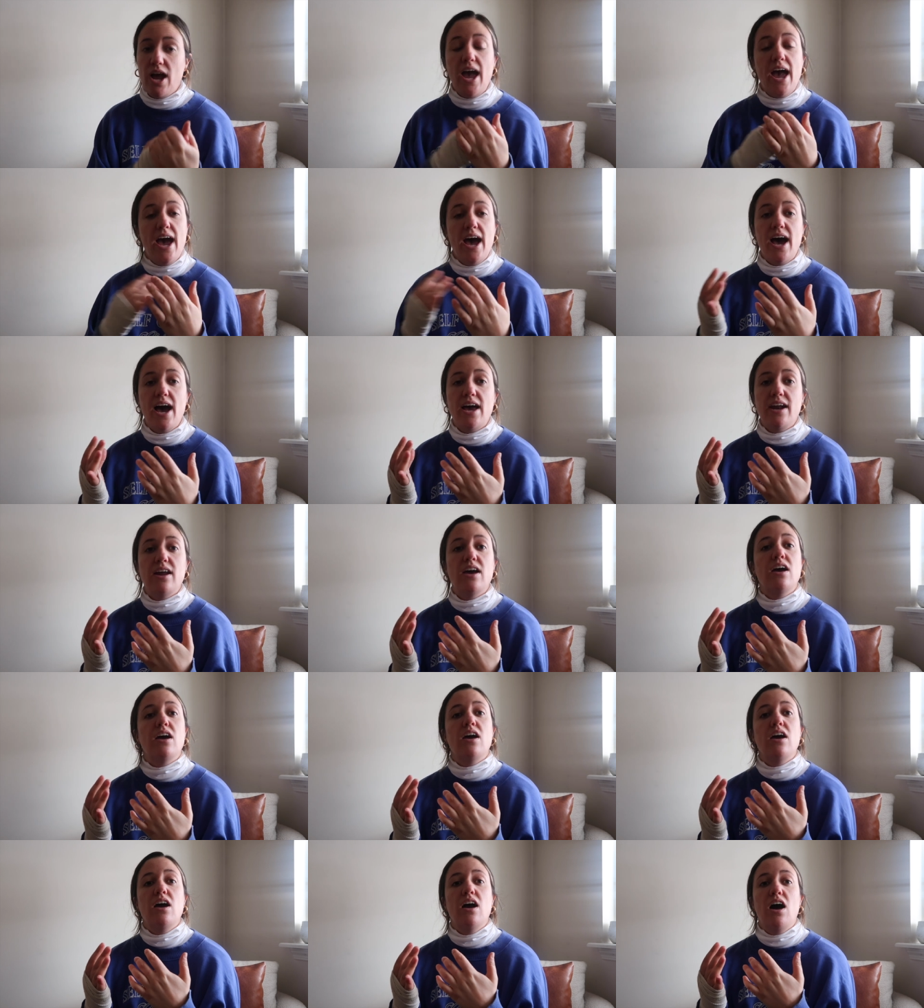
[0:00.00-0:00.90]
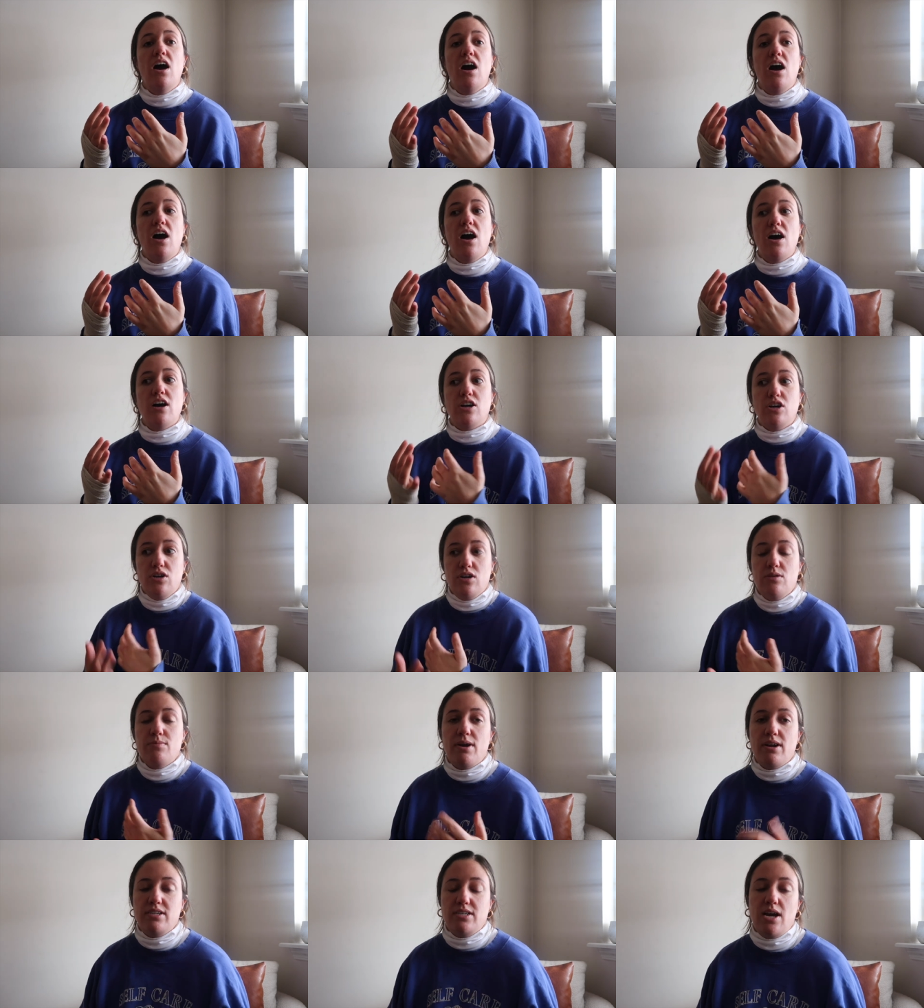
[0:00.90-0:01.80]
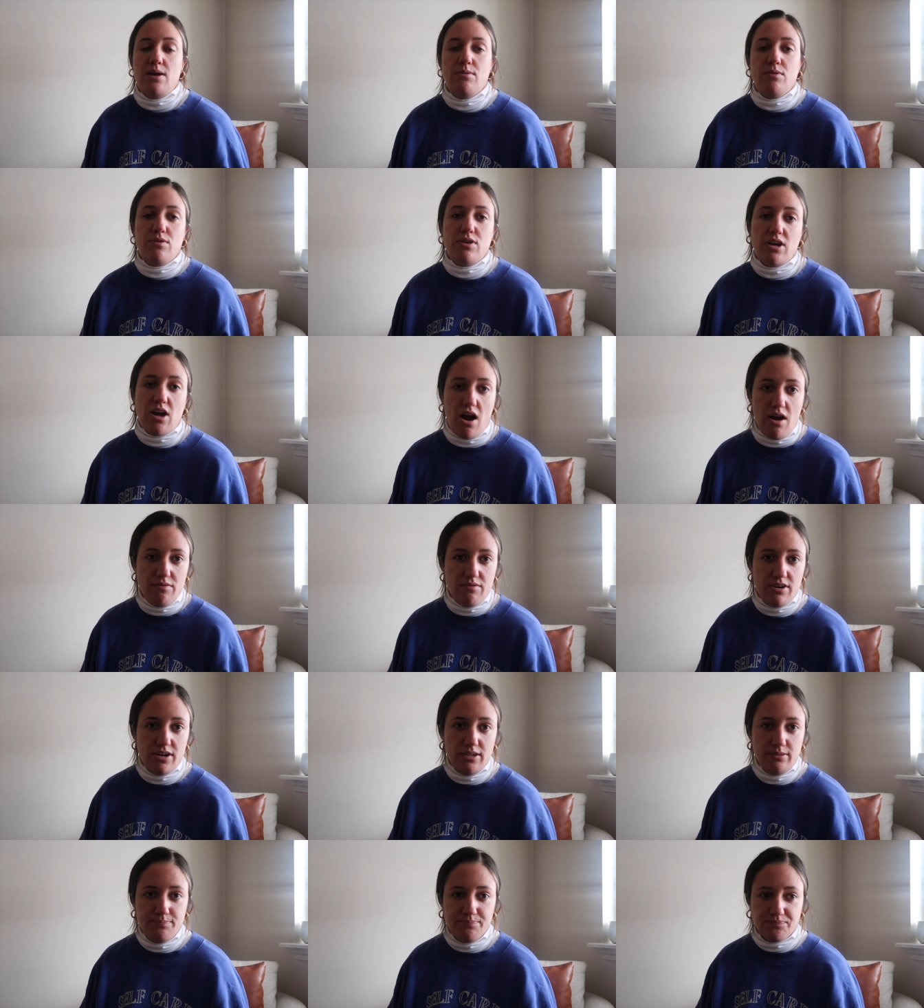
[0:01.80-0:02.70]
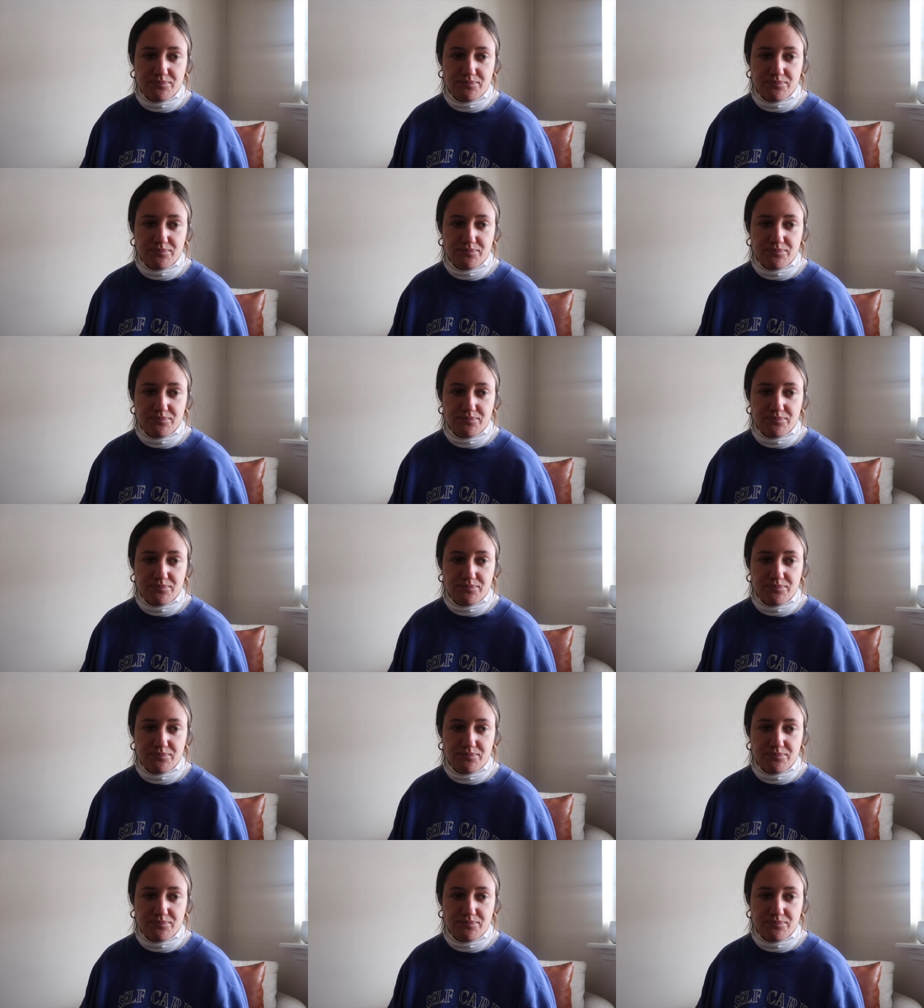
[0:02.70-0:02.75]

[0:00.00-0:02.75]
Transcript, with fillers: had a good amount of time to recover.